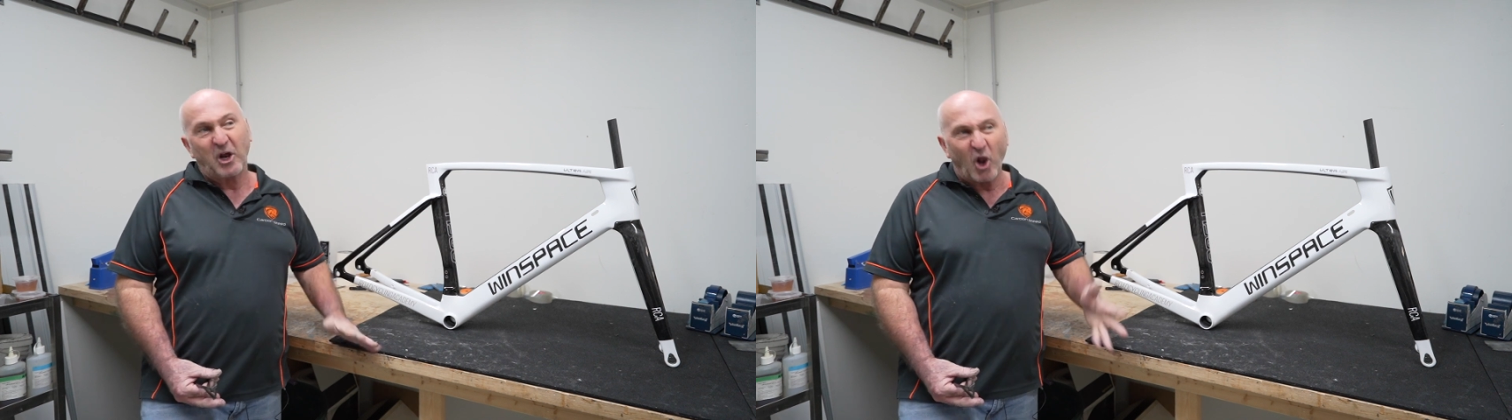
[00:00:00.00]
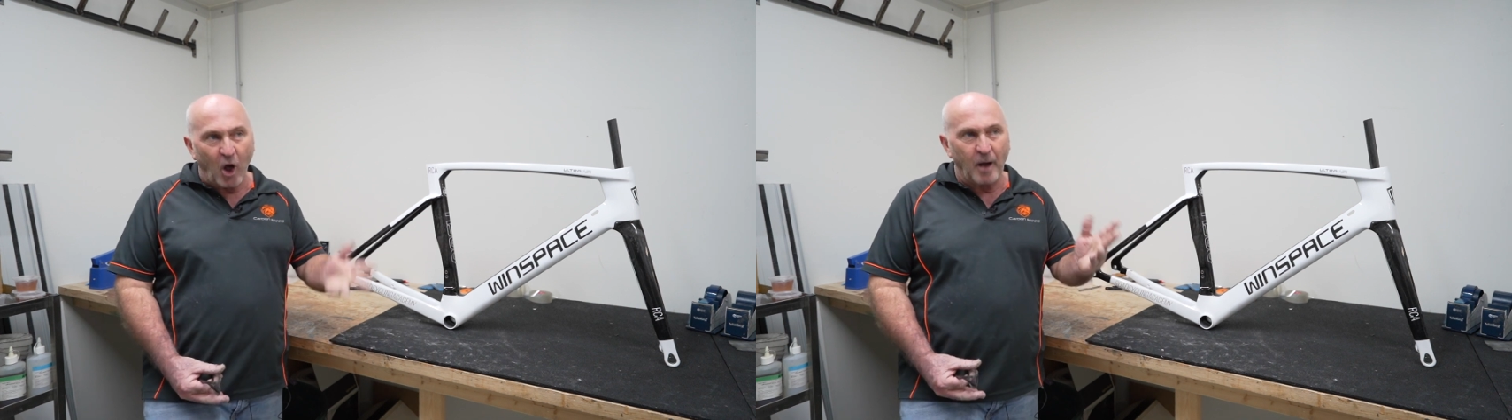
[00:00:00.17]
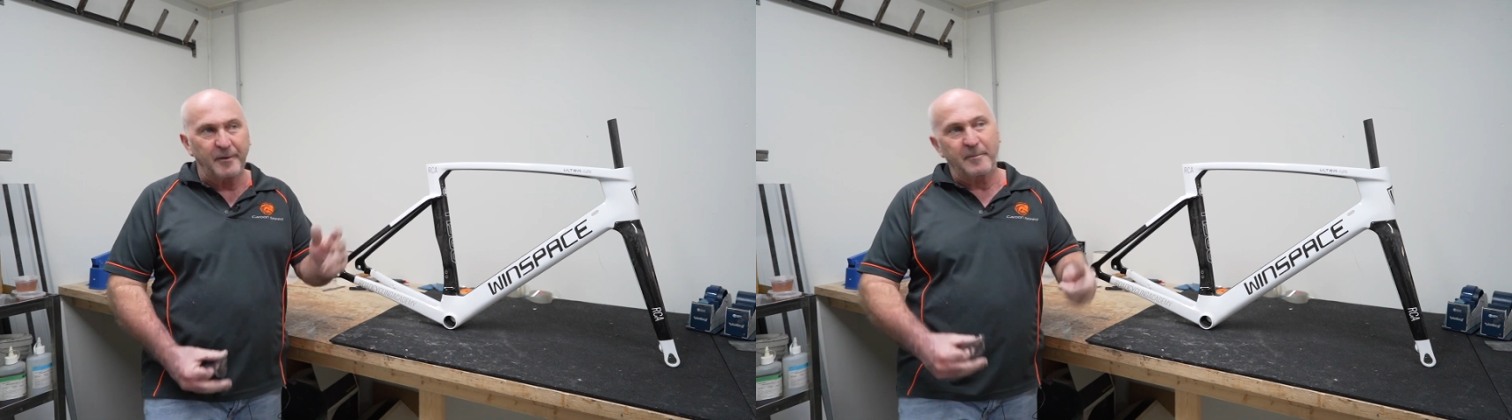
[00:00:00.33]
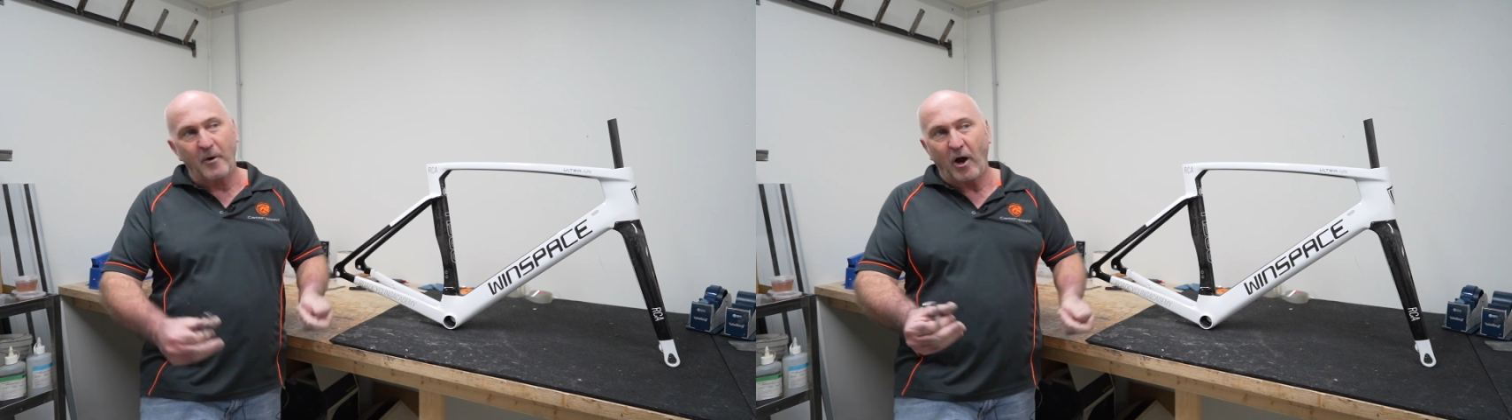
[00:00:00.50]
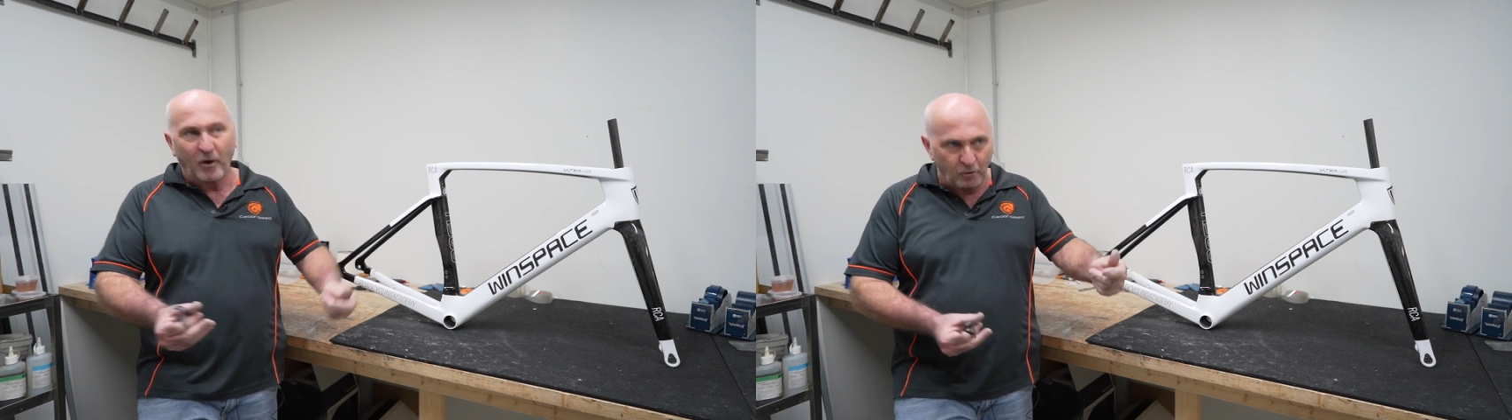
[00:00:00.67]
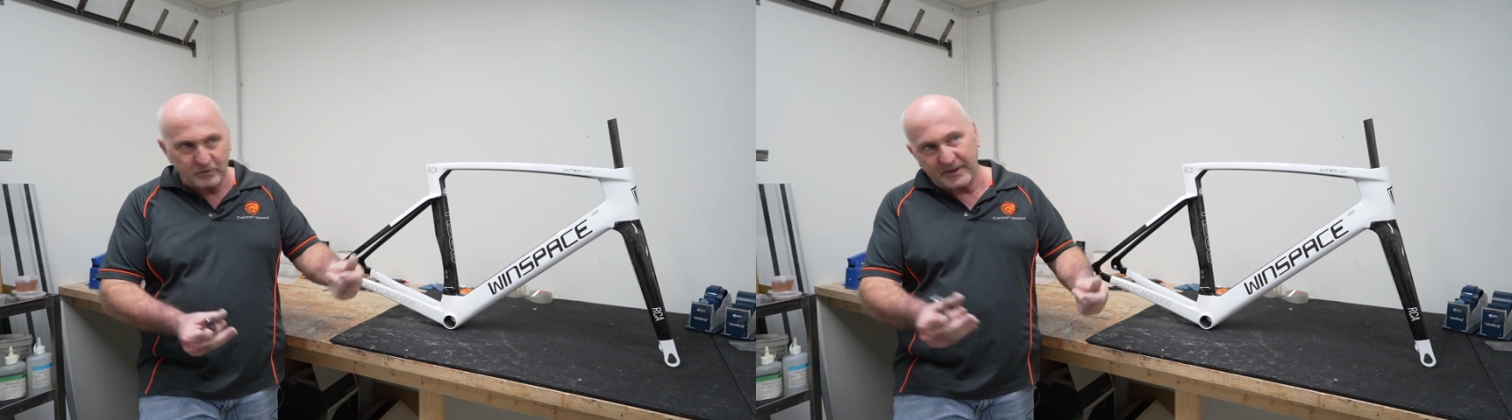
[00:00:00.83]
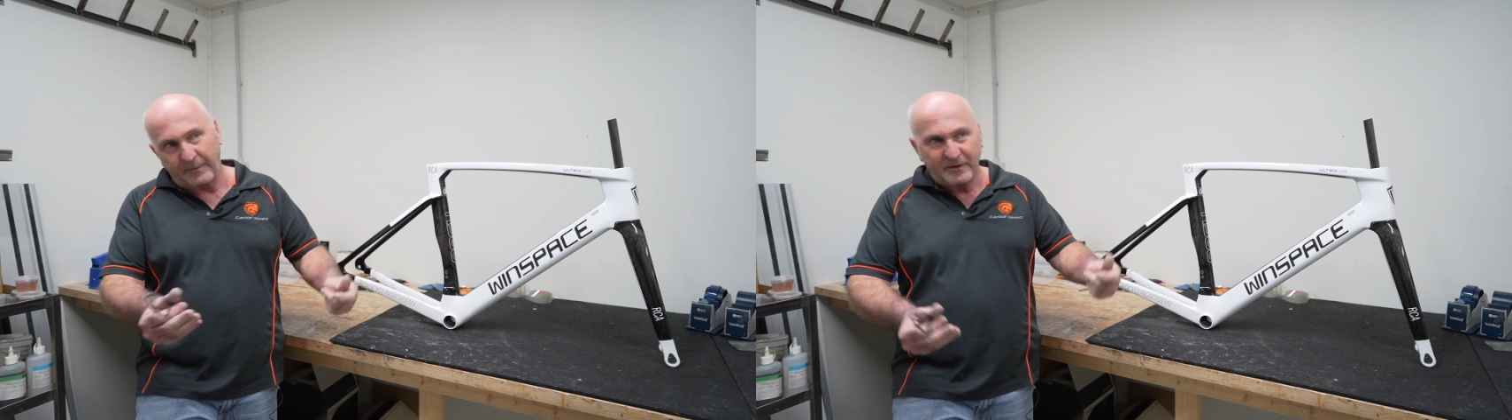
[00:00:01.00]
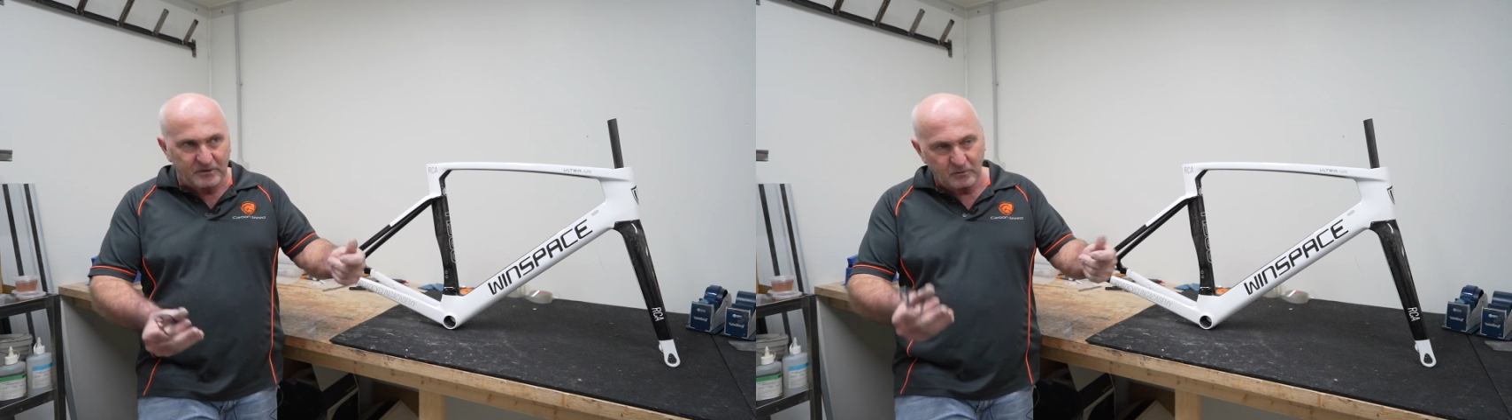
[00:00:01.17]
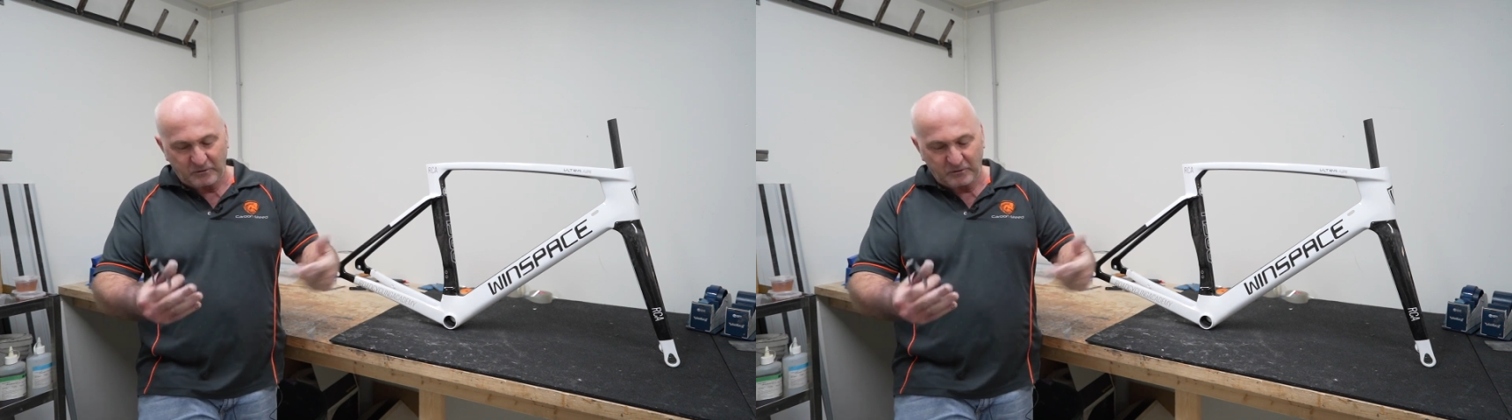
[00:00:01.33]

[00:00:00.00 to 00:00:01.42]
climbing bike or something.